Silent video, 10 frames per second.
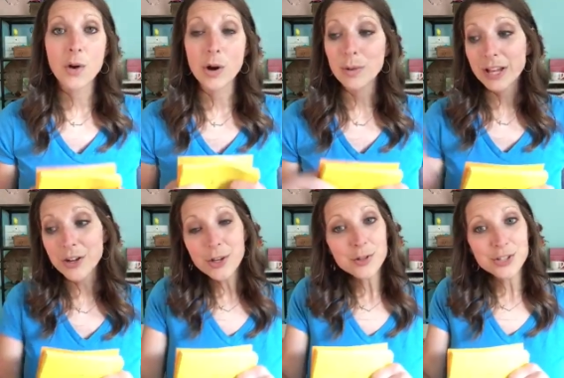Or, well, I
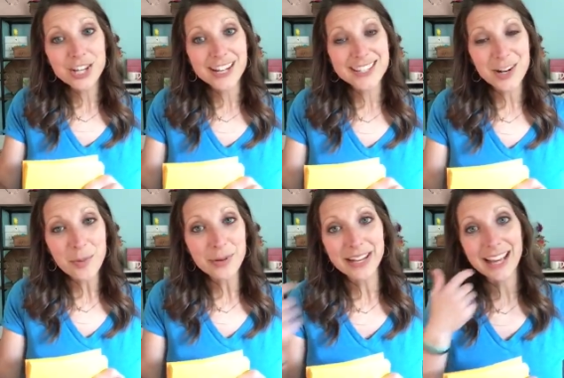know you chanced
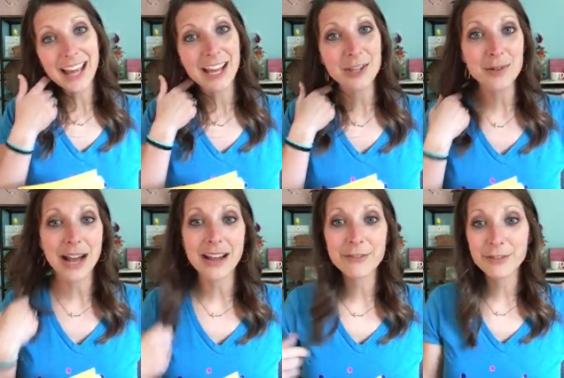opening it and you
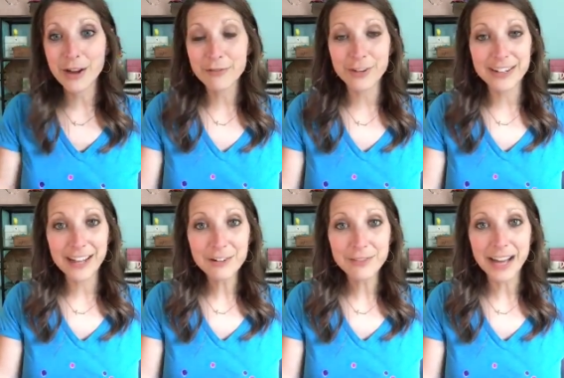got a free
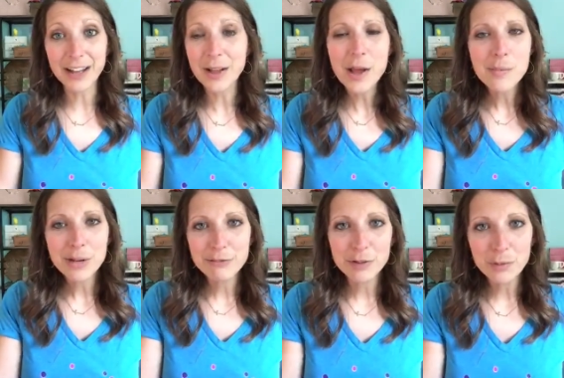nail file,
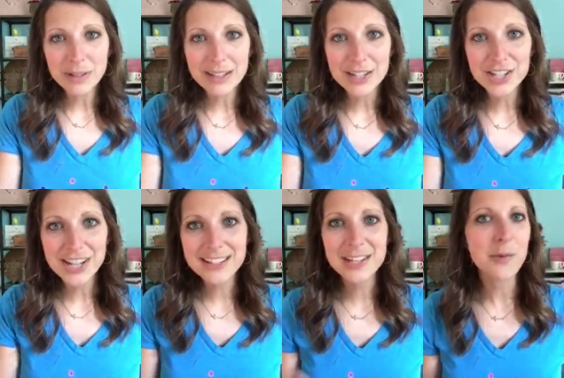but if you're willing to
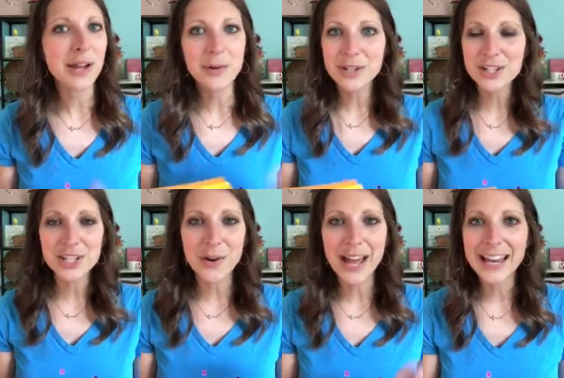chance it, why don't we
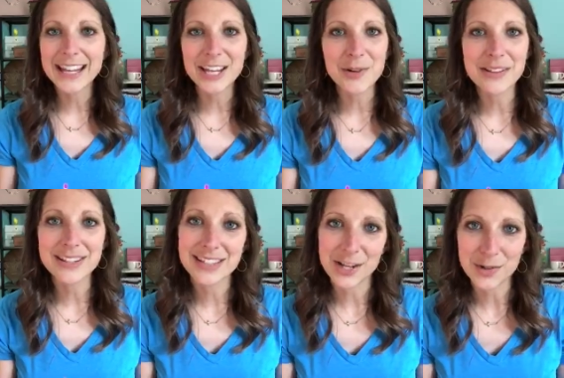just go ahead and get you on
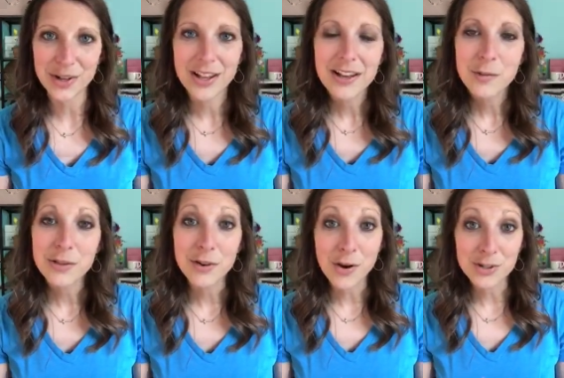the schedule
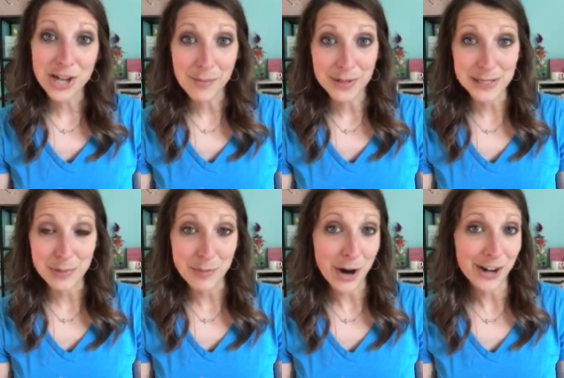with your own shopping
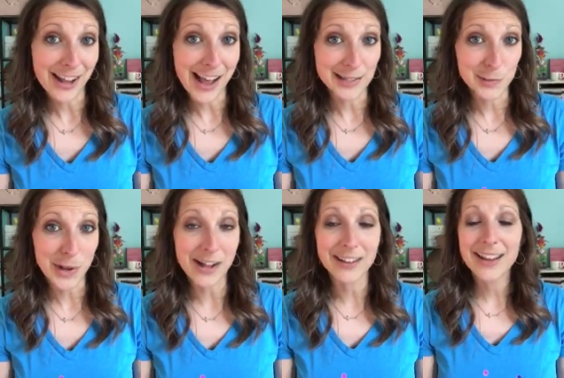spree party as
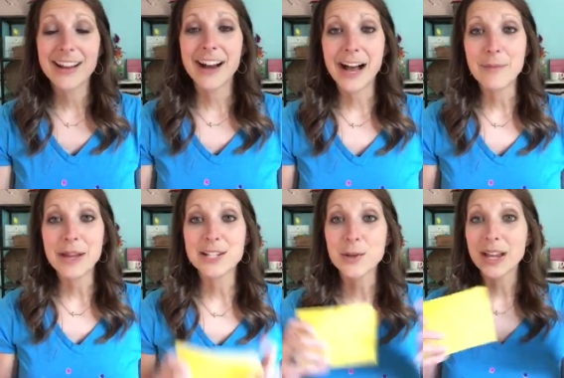well?
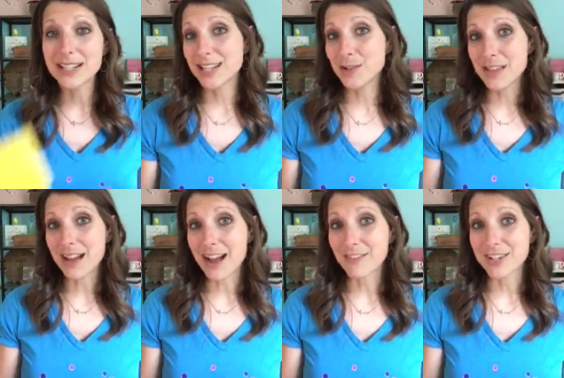And so I continue
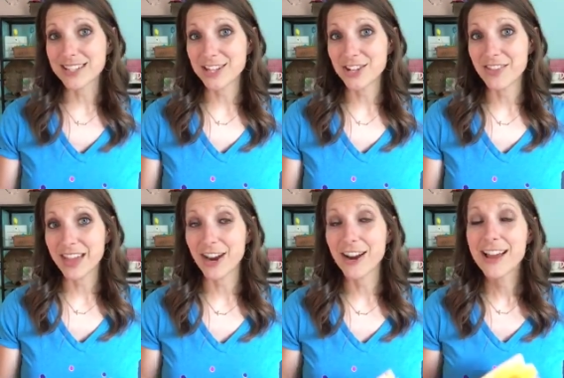that conversation
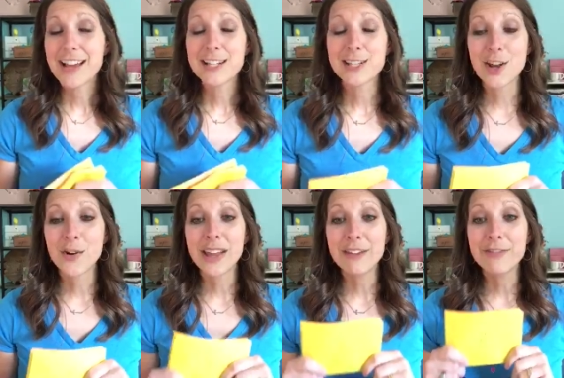there.
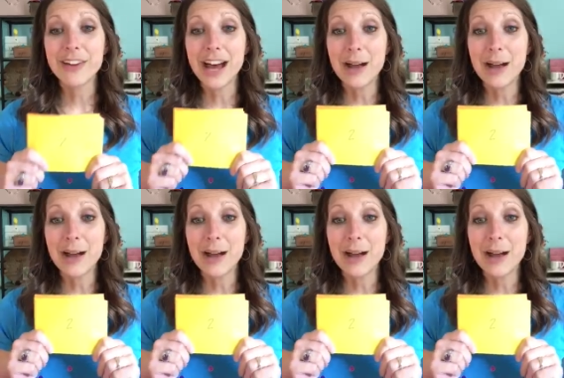So if